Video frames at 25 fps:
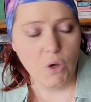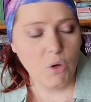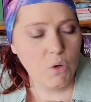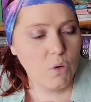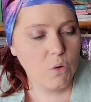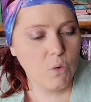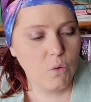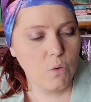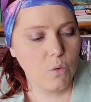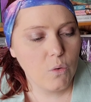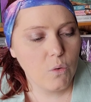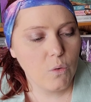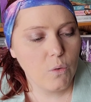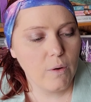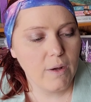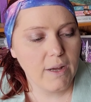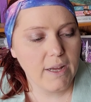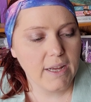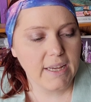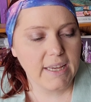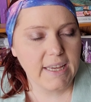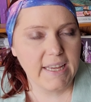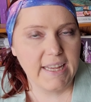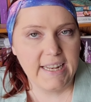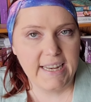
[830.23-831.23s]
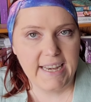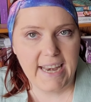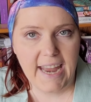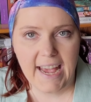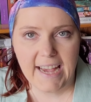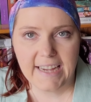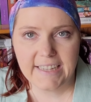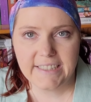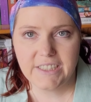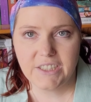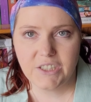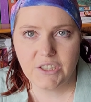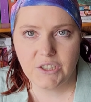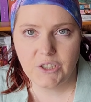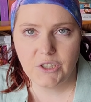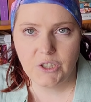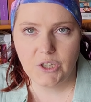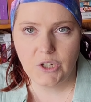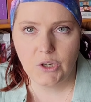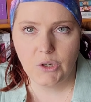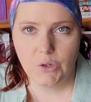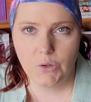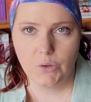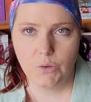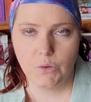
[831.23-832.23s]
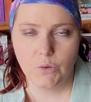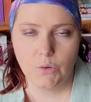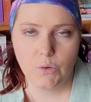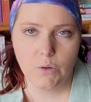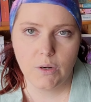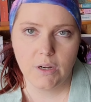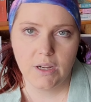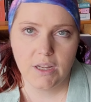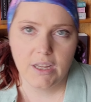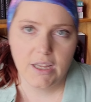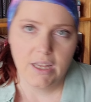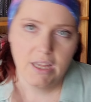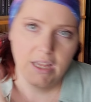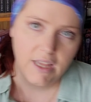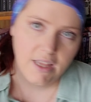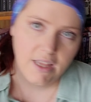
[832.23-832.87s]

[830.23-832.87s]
who connect to